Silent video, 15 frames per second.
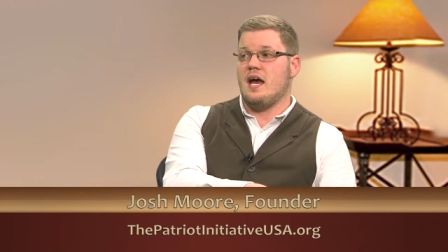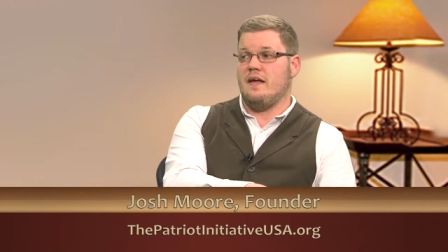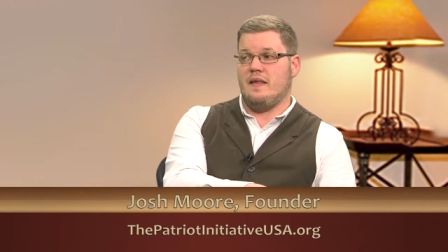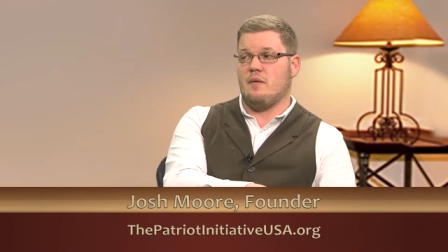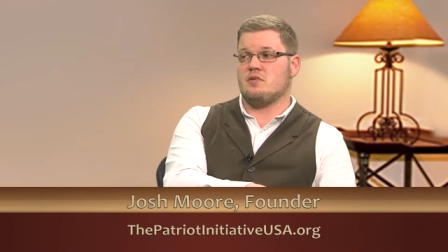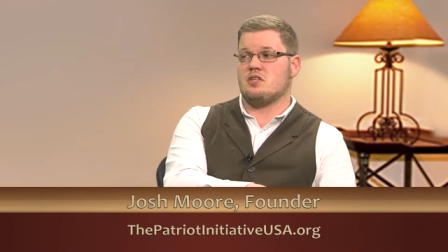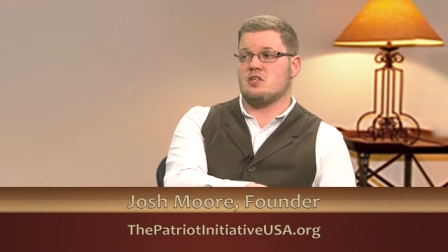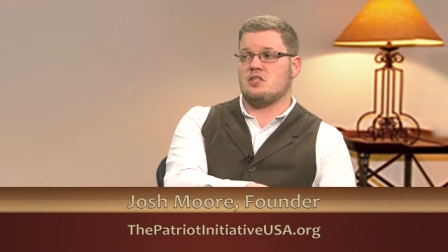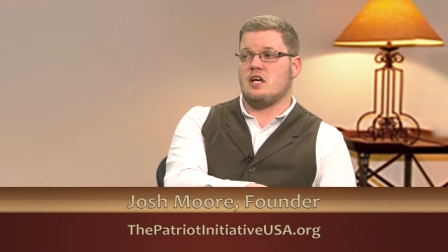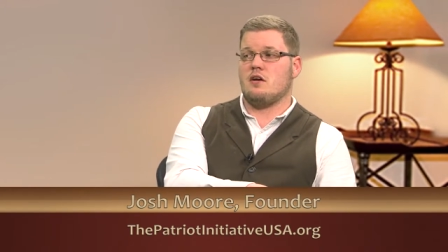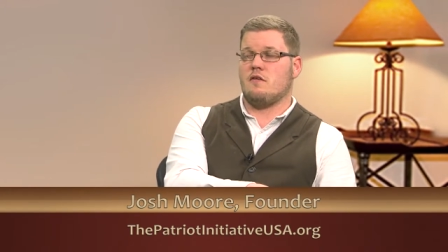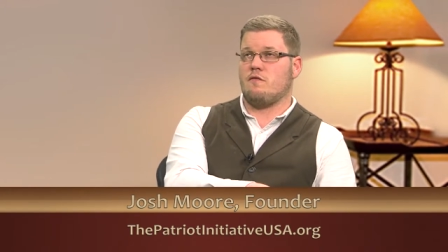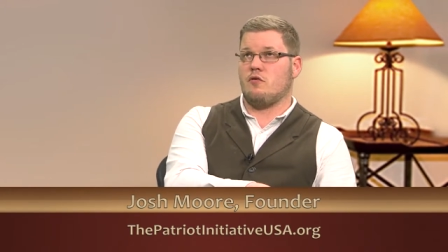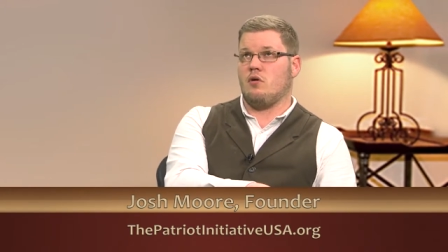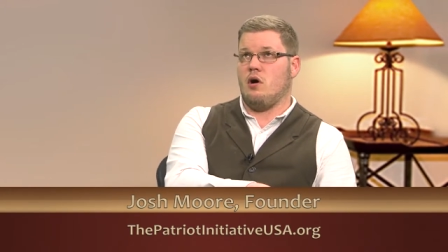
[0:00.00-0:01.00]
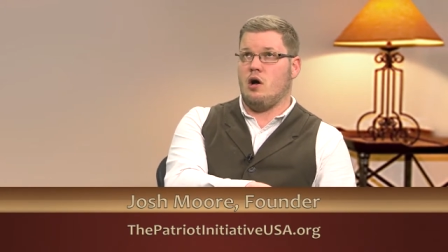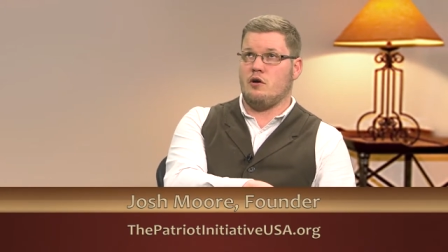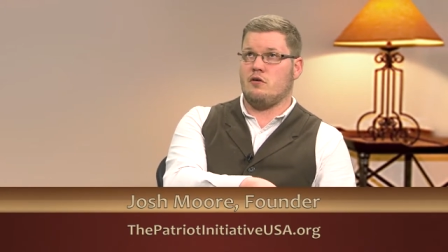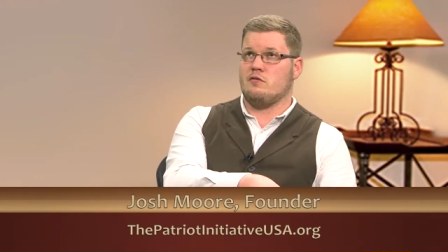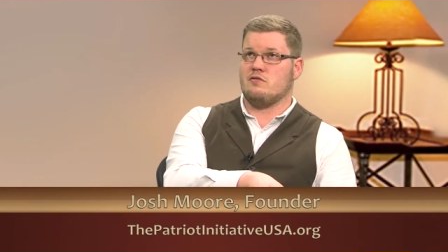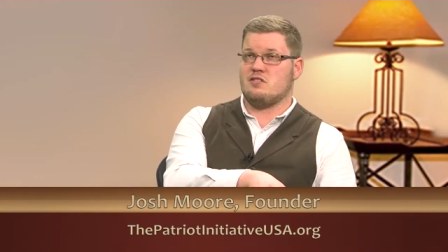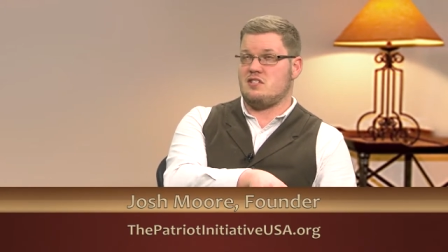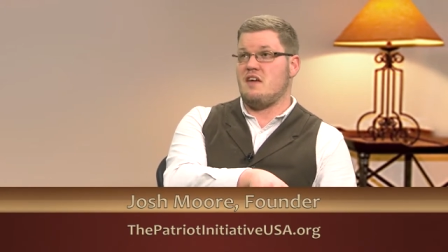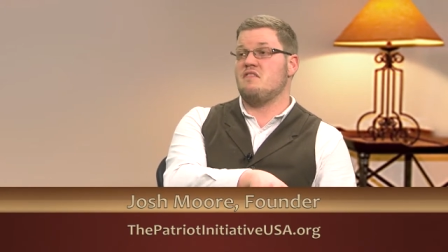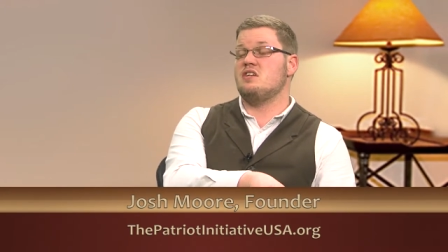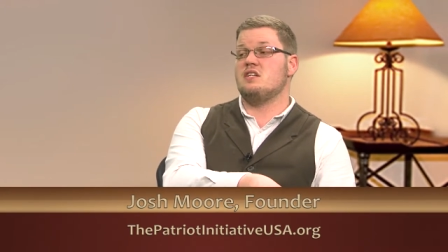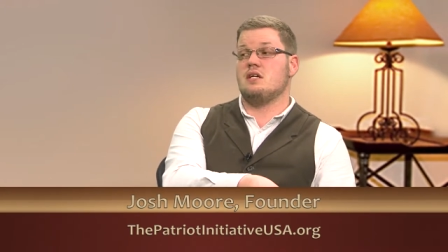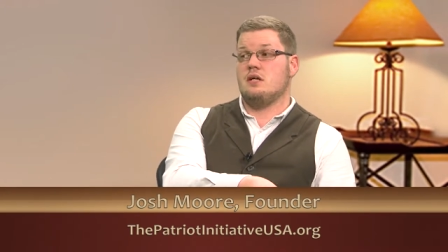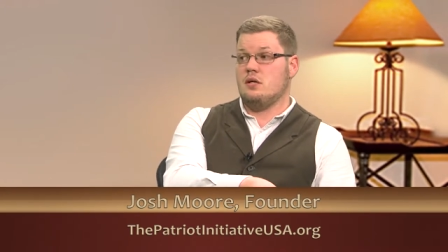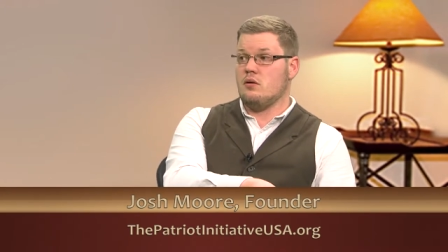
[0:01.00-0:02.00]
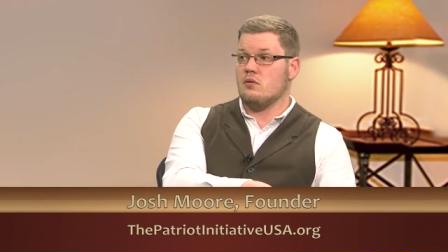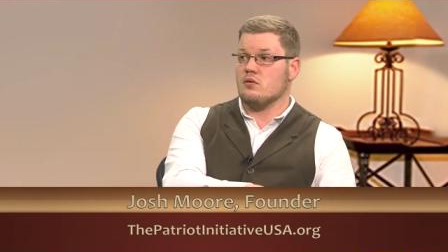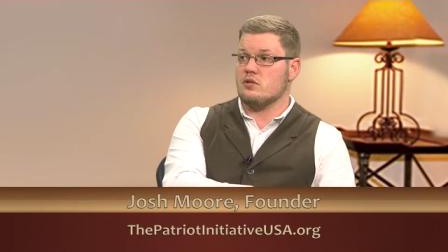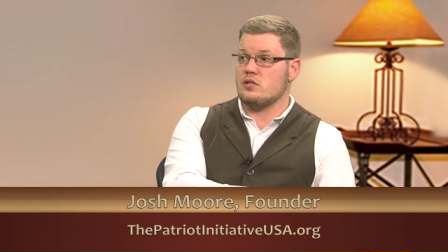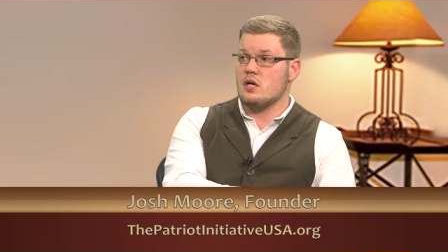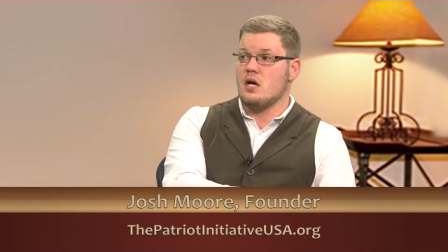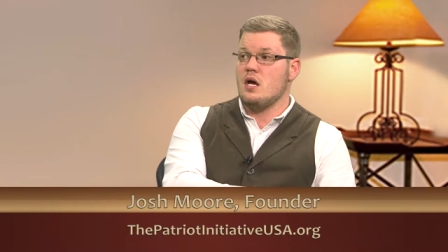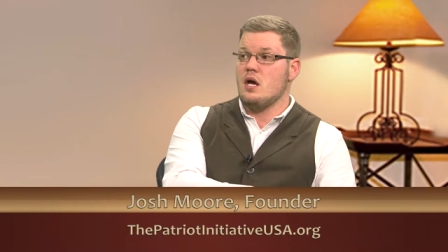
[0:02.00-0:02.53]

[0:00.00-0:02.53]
and that was the standard for one hundred seventy years.